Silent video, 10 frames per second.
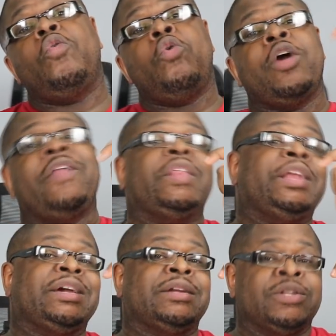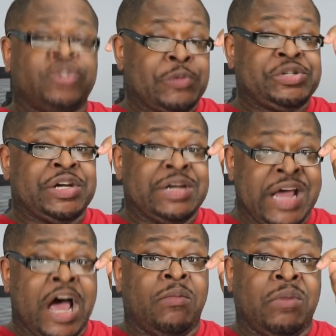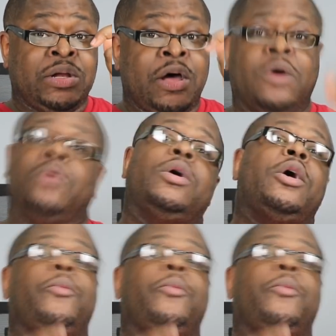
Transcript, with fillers: or in the link in the description down below,